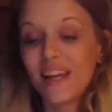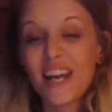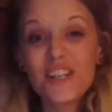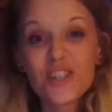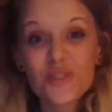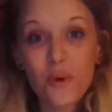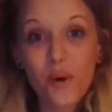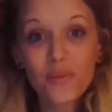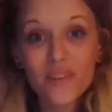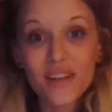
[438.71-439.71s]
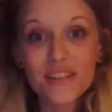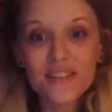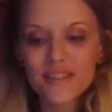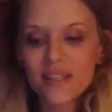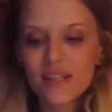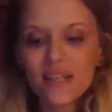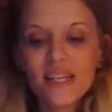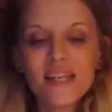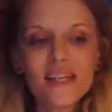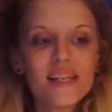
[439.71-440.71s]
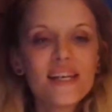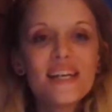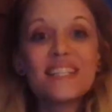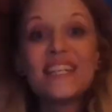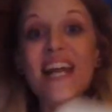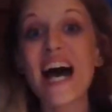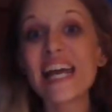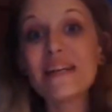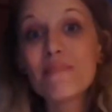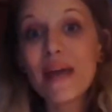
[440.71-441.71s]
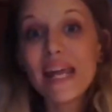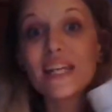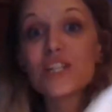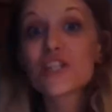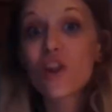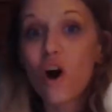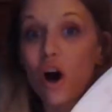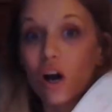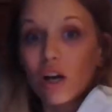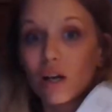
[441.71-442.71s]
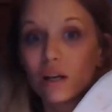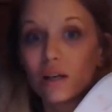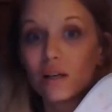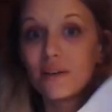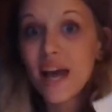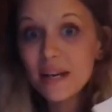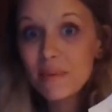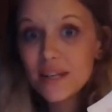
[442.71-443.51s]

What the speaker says: And I just wrote this. It's 9 pages long. 9